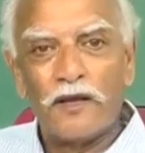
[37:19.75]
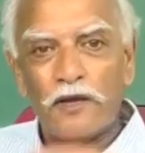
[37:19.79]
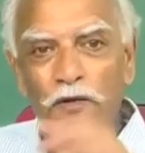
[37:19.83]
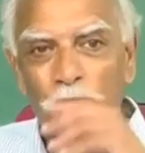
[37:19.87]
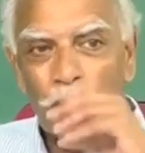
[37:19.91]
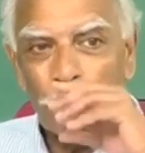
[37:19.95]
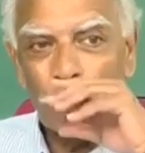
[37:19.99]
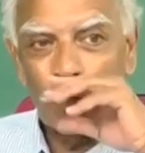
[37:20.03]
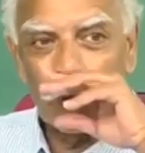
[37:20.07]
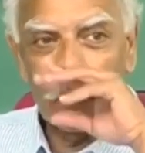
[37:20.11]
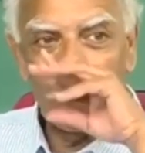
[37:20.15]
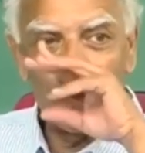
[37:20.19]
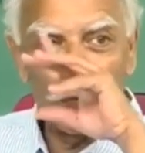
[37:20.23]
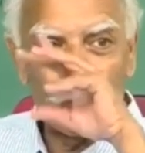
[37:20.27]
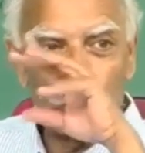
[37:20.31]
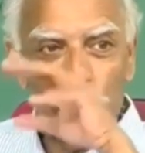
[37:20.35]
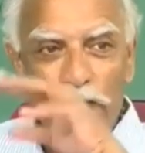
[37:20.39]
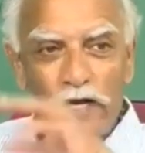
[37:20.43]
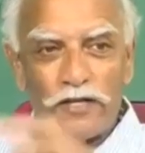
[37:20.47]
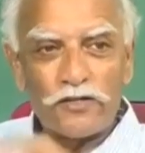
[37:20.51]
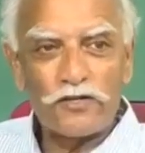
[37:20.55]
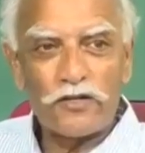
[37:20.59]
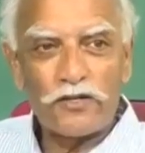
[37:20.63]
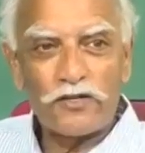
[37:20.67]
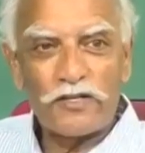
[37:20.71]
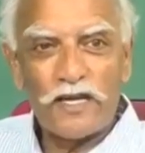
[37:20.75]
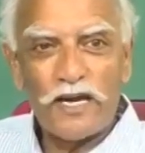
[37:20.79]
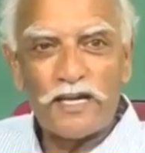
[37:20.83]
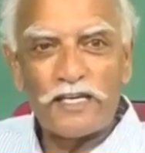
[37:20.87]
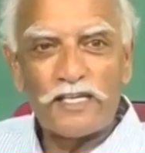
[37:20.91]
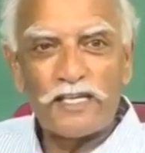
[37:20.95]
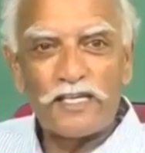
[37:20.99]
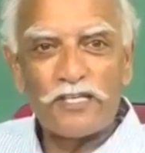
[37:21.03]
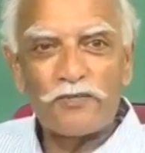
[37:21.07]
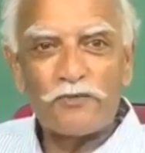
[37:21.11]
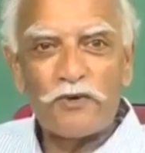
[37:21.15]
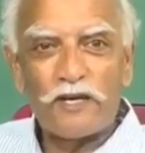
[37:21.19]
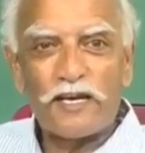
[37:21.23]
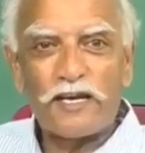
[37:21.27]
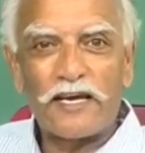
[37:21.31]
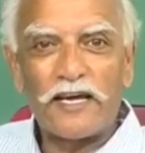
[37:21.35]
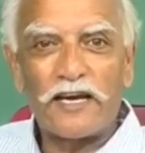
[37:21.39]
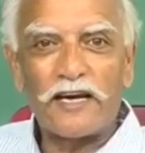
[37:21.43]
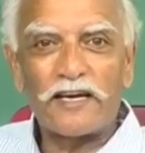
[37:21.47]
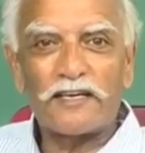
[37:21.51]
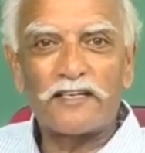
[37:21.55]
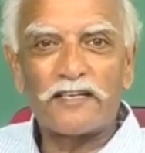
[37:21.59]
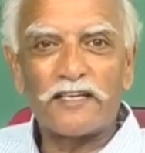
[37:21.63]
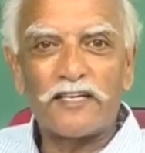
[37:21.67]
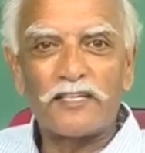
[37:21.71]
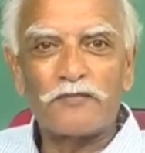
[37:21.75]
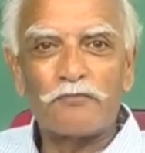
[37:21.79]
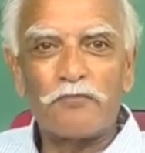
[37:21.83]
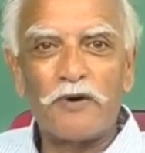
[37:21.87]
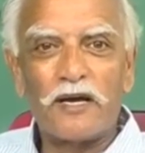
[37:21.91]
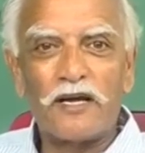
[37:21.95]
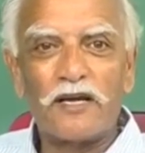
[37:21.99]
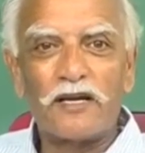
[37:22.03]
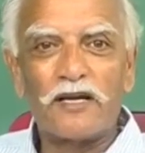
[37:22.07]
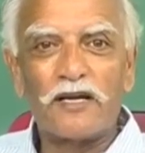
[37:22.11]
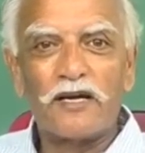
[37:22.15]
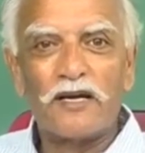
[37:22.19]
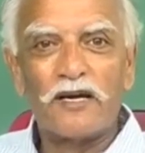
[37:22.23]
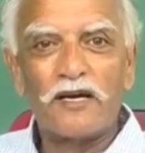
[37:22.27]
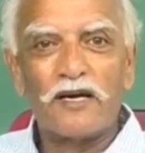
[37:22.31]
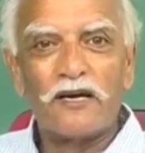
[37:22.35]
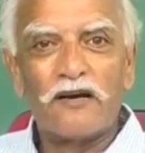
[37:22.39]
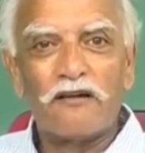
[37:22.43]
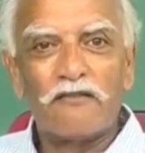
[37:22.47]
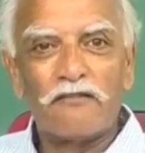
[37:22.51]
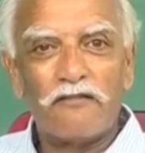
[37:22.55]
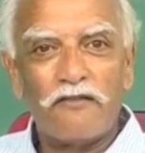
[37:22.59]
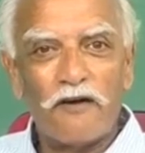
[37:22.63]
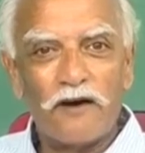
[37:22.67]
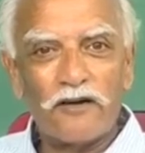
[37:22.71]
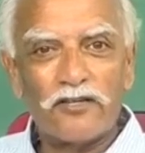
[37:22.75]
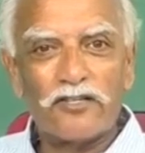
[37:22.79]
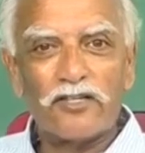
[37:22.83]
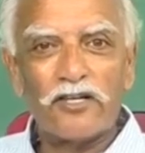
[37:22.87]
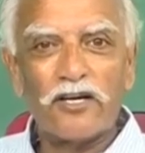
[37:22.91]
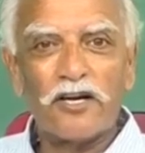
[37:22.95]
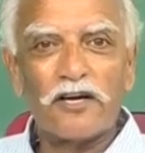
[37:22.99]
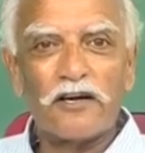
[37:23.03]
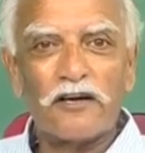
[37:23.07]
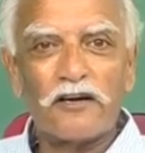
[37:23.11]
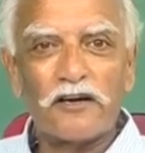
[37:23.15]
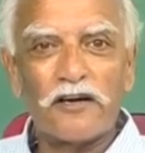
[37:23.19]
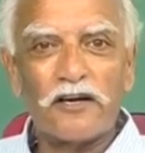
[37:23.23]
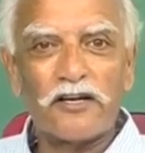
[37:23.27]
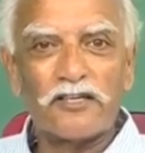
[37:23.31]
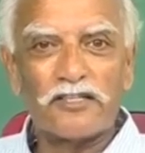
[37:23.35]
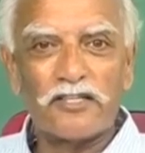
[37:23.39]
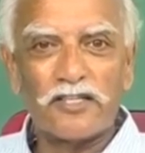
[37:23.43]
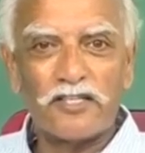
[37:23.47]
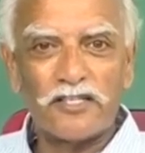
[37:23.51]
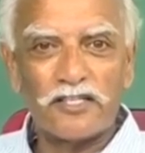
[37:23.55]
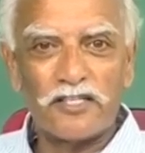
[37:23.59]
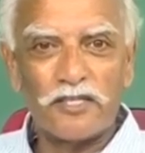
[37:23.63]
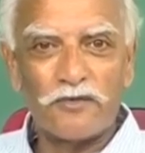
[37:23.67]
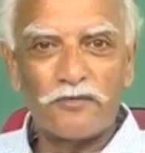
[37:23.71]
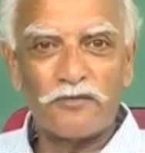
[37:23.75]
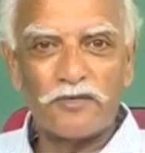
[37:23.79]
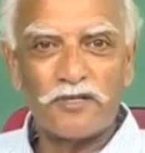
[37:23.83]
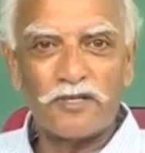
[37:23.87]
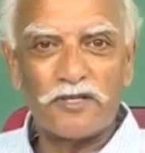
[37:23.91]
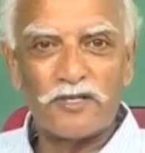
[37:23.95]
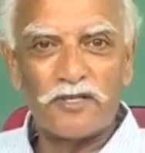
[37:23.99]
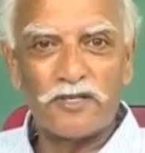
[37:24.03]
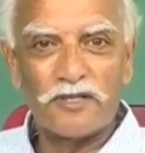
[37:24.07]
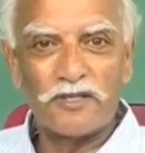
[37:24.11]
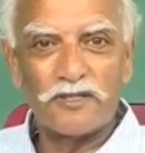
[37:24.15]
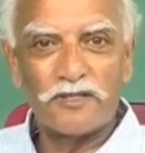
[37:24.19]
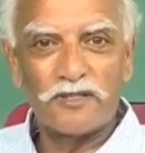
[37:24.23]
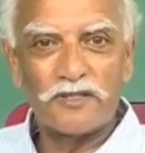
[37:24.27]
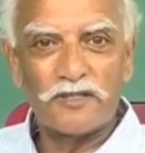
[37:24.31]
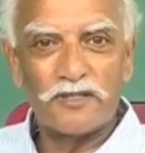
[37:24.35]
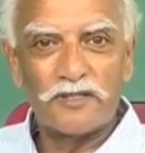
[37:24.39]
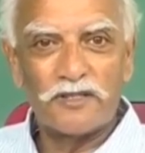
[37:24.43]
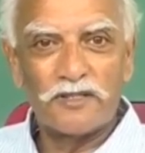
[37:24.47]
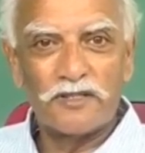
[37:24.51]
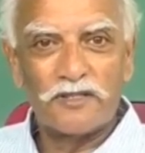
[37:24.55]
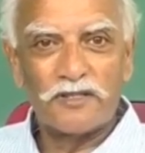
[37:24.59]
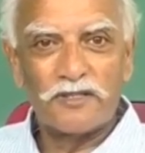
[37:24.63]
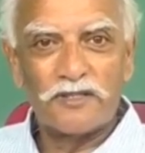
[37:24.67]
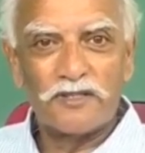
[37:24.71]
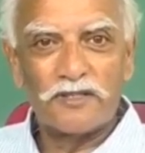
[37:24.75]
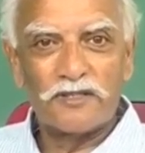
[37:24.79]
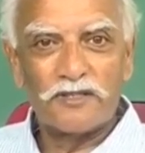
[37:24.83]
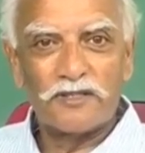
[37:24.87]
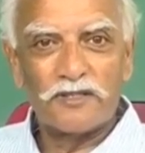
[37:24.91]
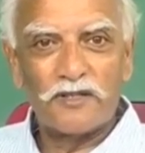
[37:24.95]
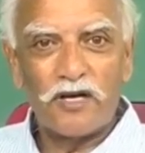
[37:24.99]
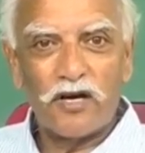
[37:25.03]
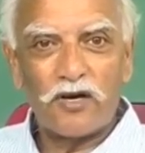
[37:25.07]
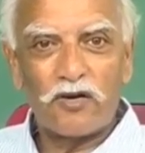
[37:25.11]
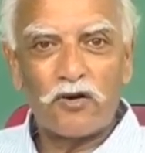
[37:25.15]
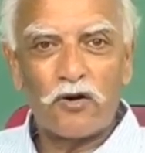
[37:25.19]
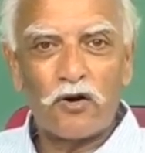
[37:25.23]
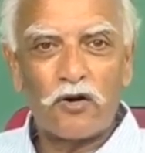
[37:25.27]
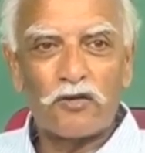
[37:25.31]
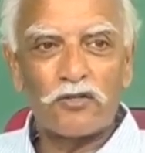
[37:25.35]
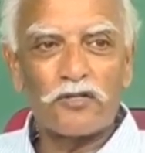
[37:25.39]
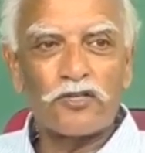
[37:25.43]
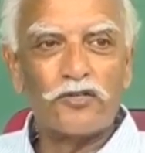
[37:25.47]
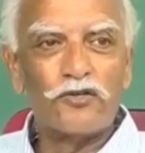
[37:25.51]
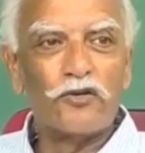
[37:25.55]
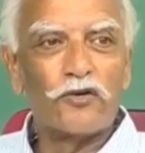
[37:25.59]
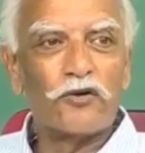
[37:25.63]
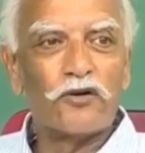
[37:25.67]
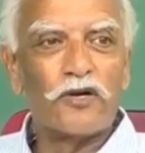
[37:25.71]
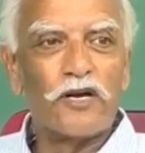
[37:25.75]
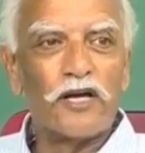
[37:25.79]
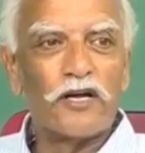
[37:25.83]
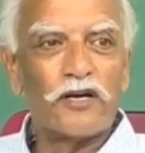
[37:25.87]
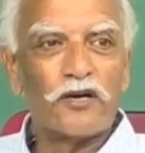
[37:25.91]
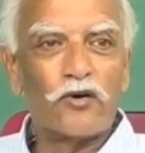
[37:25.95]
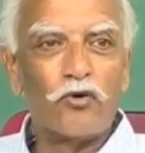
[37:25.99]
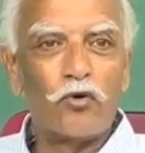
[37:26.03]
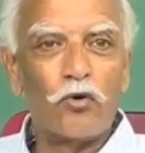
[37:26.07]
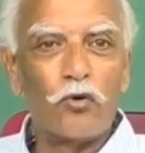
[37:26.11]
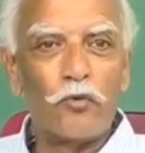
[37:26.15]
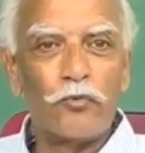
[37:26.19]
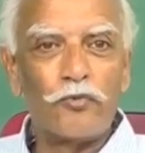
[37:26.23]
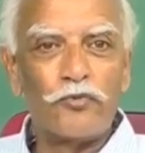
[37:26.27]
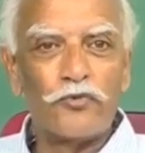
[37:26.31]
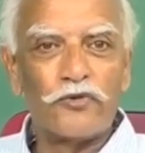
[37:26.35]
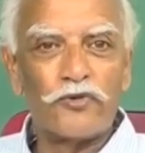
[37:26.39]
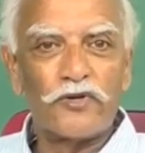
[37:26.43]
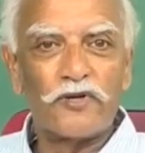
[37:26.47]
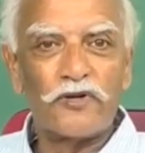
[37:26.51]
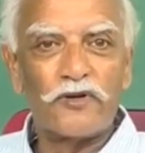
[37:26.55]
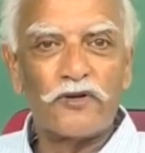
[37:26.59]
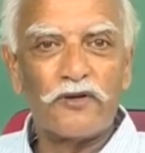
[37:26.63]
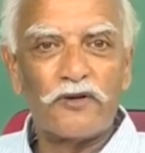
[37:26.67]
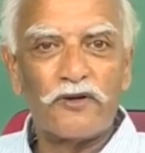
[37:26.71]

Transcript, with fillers: So, where societies were characterized by functional relationships across nuclear groups,